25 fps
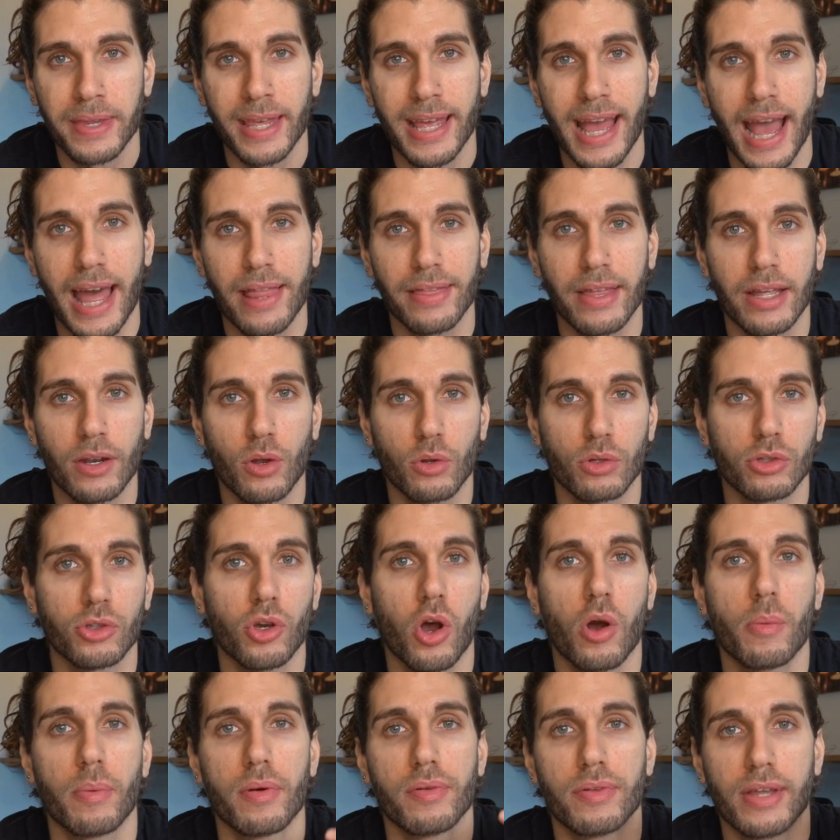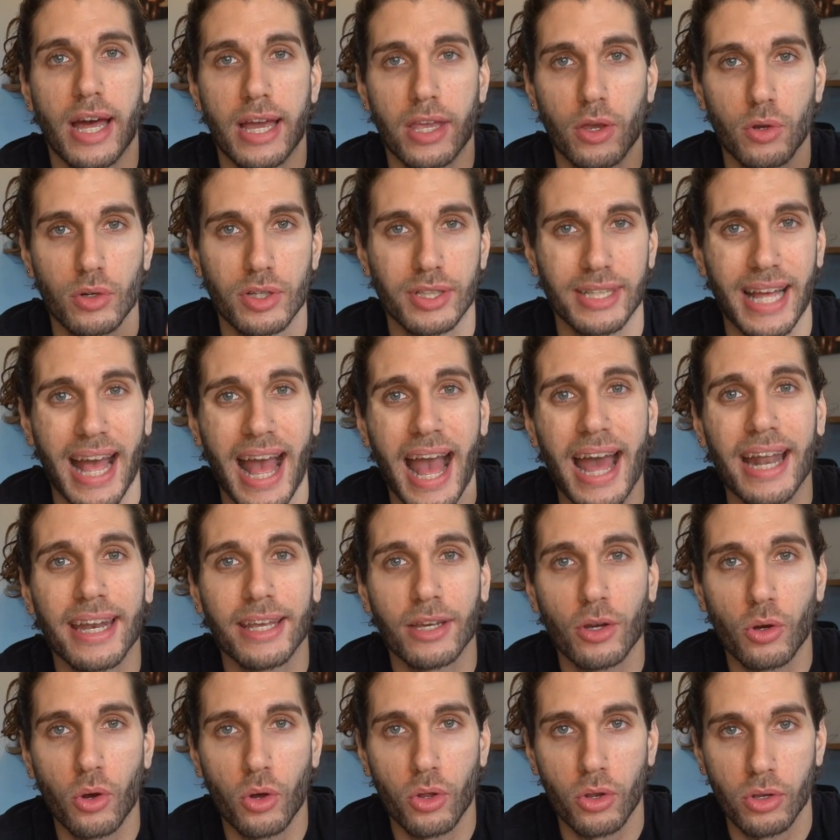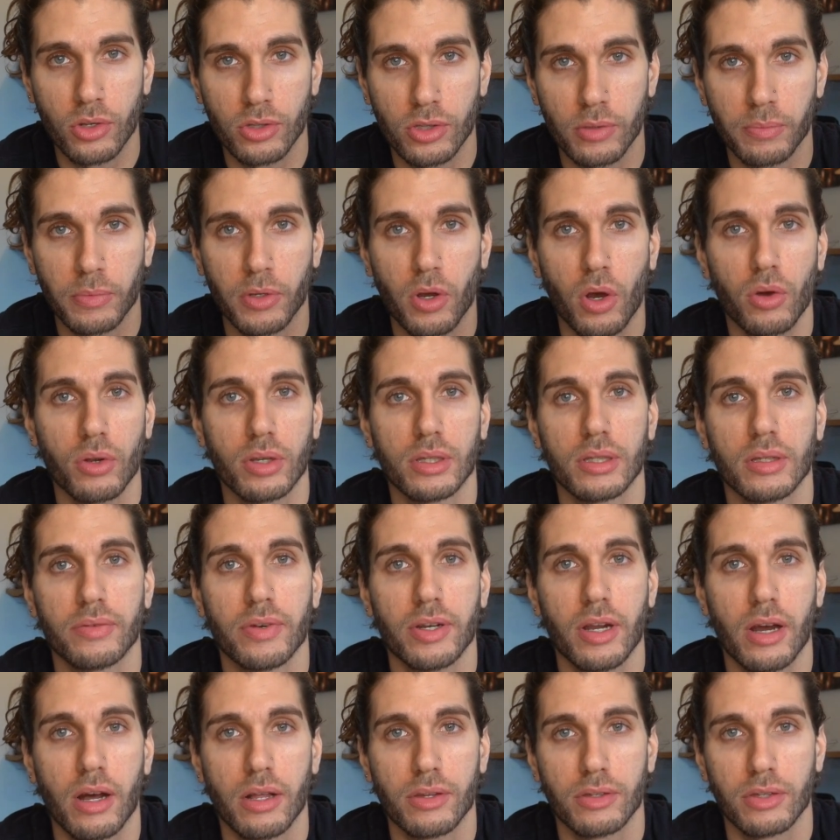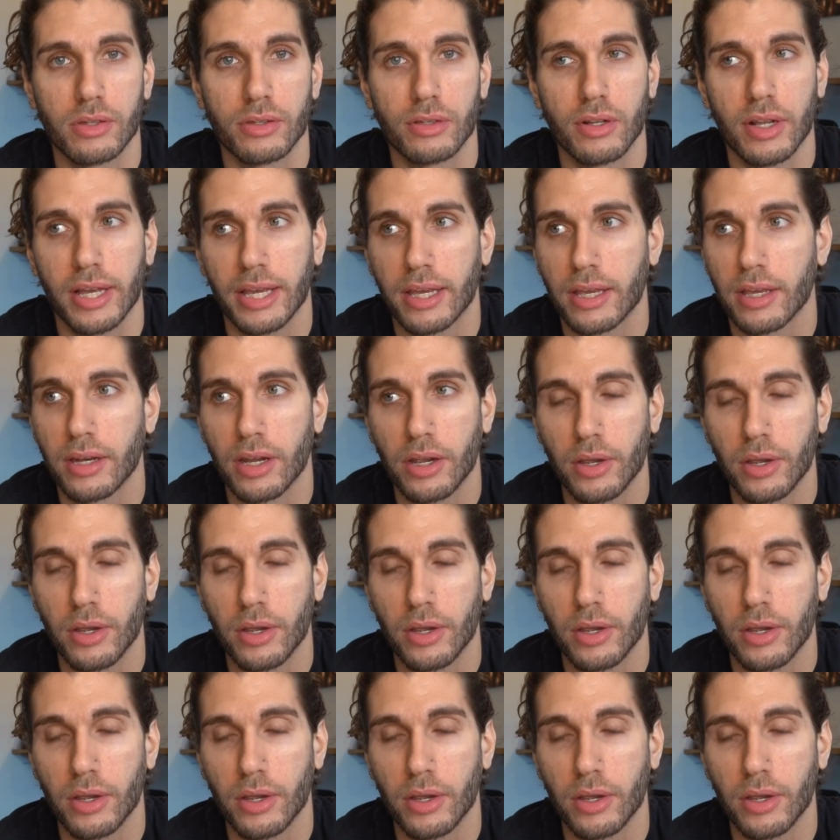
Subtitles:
and then on top of that, you're just adding on some cognitive enhancers like,